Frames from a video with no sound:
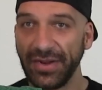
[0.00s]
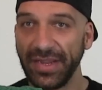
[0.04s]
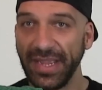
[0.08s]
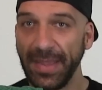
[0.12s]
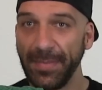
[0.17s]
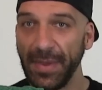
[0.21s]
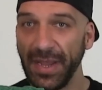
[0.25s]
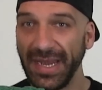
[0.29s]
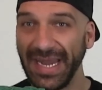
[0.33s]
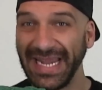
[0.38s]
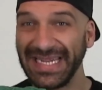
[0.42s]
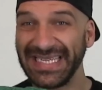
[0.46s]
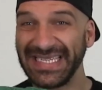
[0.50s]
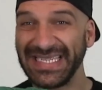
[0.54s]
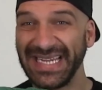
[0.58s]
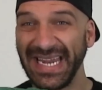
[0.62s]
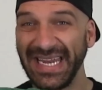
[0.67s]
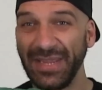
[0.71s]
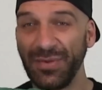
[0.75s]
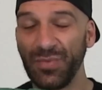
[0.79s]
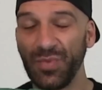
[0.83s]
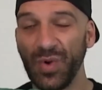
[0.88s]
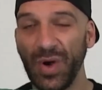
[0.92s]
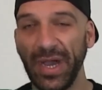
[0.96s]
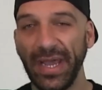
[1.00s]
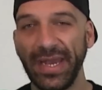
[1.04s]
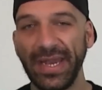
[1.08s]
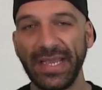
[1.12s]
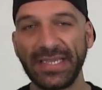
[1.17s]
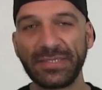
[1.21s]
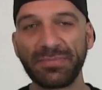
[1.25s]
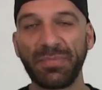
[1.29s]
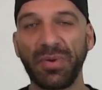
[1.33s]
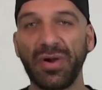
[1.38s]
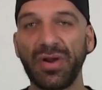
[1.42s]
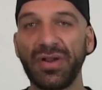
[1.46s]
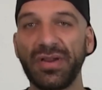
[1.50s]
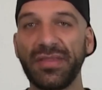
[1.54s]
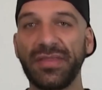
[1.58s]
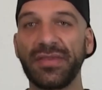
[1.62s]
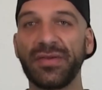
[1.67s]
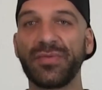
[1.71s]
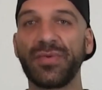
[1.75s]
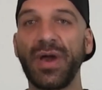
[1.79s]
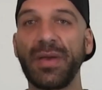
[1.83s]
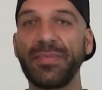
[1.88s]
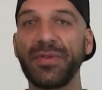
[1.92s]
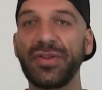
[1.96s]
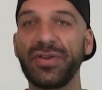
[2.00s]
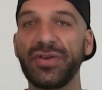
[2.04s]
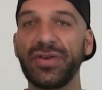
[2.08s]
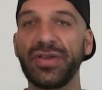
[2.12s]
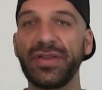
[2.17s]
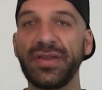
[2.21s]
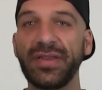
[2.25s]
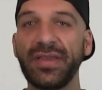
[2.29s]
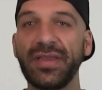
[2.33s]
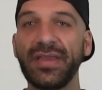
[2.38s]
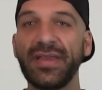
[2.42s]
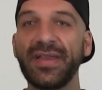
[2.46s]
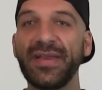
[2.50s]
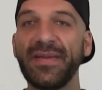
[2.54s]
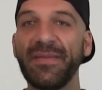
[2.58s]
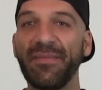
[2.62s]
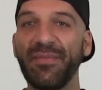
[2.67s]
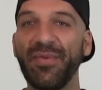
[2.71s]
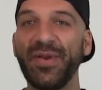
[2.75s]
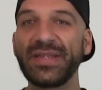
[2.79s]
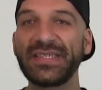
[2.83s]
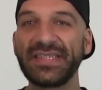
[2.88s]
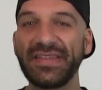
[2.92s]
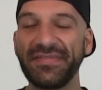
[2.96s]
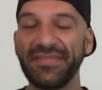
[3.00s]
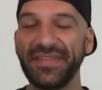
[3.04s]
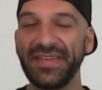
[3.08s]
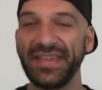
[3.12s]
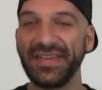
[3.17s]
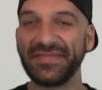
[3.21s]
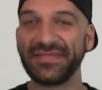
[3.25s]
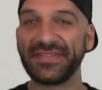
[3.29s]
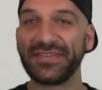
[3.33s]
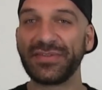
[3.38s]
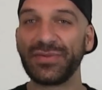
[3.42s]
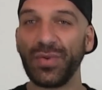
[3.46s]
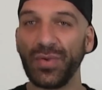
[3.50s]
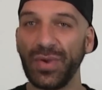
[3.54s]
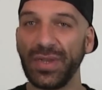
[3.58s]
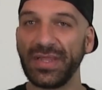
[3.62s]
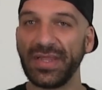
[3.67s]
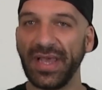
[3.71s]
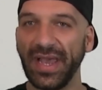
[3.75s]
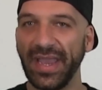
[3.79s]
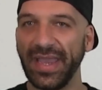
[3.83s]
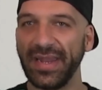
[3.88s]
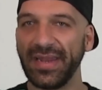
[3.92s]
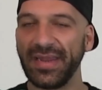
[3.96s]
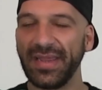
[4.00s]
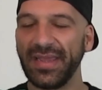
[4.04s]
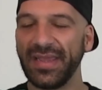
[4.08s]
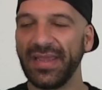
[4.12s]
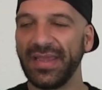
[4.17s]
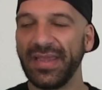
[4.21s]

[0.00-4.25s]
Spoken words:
It came out in 1991 as part of the Robin Hood Prince of Thieves toy line.